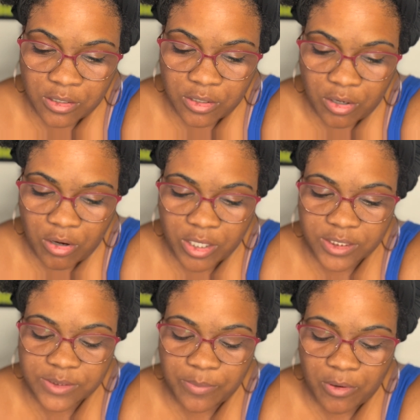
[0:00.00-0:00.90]
The
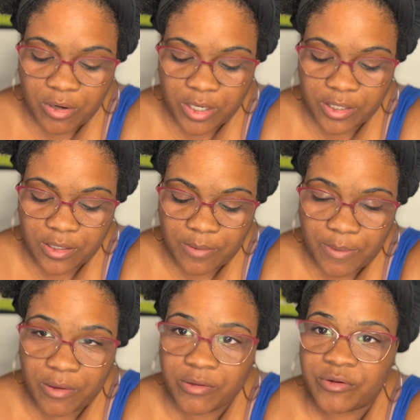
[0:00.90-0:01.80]
hardest part
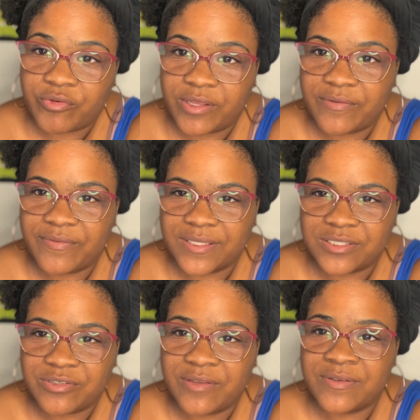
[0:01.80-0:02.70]
about grief is
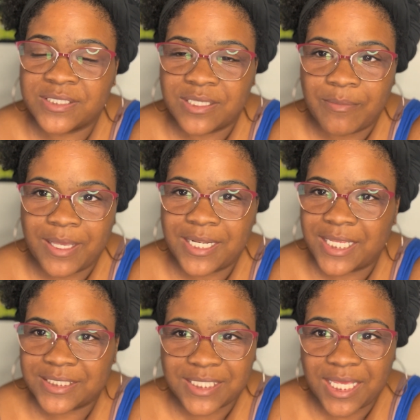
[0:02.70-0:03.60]
grieving somebody
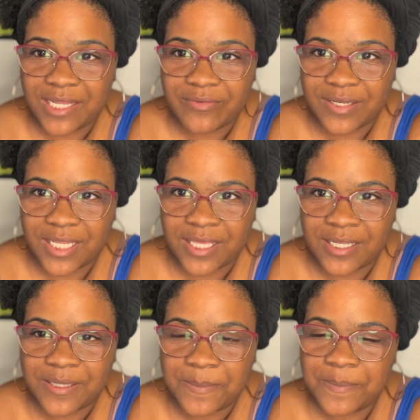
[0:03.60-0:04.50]
that's not even dead.